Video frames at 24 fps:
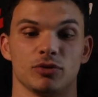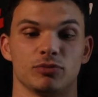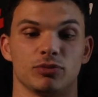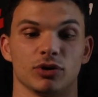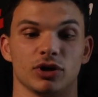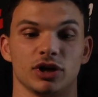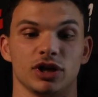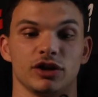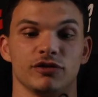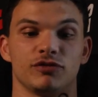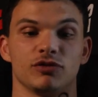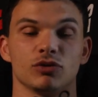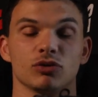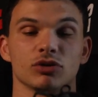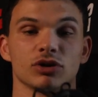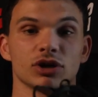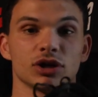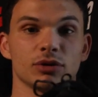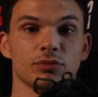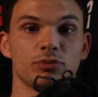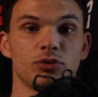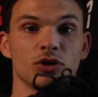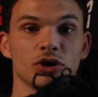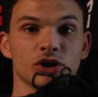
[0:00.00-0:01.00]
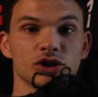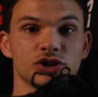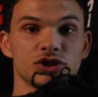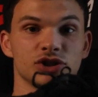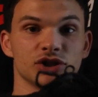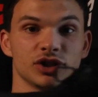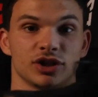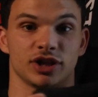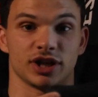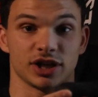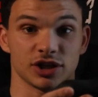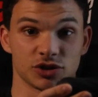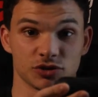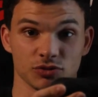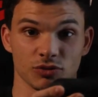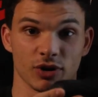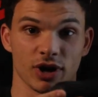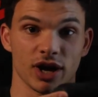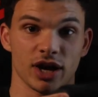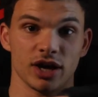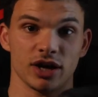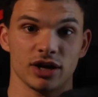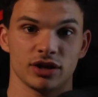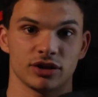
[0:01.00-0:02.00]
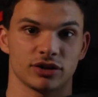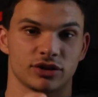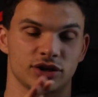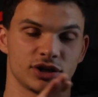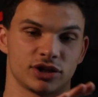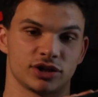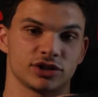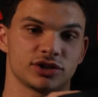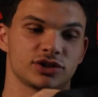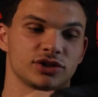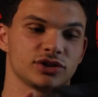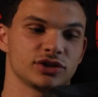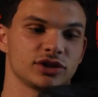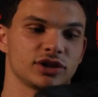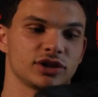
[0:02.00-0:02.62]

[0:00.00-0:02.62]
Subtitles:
But if you were gonna push this way, there's